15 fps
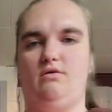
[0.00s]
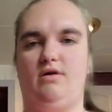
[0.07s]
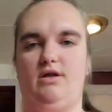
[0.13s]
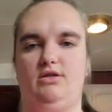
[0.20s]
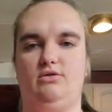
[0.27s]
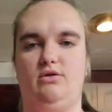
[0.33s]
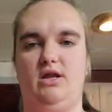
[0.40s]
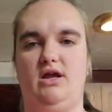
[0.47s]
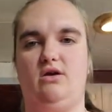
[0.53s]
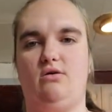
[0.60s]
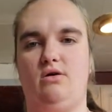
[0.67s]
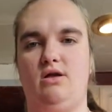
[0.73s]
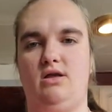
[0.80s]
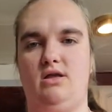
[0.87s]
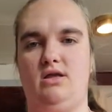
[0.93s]
Alright, so
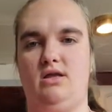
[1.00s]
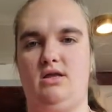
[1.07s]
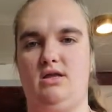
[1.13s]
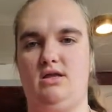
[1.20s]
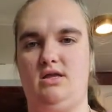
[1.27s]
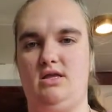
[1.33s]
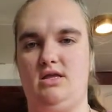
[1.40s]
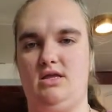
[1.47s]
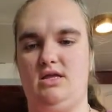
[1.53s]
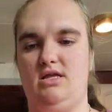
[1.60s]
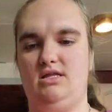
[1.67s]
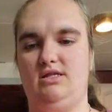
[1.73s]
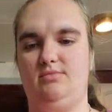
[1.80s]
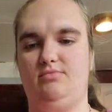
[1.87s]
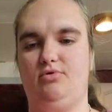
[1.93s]
now
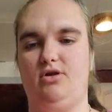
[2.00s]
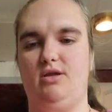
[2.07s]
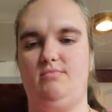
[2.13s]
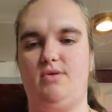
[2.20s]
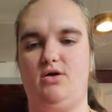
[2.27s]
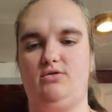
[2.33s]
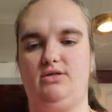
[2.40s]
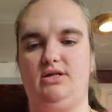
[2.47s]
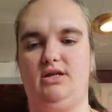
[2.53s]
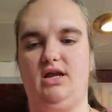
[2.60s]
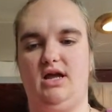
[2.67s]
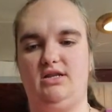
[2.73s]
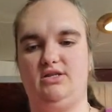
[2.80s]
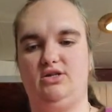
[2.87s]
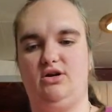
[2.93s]
it's pretty
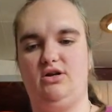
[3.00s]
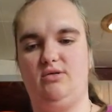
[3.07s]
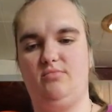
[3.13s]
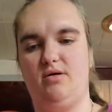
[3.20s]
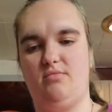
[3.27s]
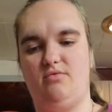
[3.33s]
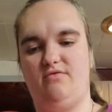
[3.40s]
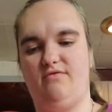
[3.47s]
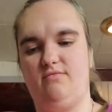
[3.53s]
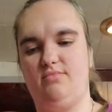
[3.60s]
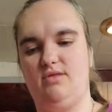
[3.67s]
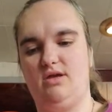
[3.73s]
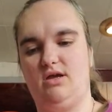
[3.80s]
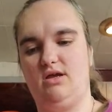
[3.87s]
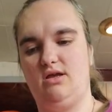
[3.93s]
melted, kind of starting to bubble
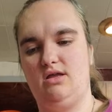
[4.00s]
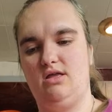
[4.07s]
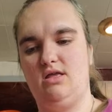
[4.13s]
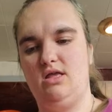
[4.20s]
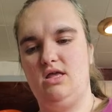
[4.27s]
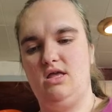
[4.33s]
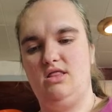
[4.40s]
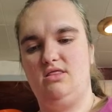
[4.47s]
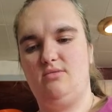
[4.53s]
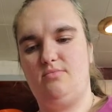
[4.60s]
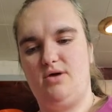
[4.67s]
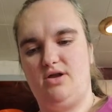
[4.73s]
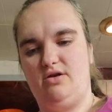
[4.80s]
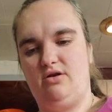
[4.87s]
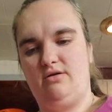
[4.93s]
from the
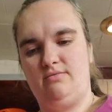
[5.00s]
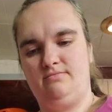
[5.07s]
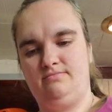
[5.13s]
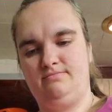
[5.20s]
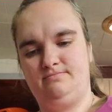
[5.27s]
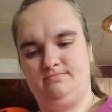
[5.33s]
butter.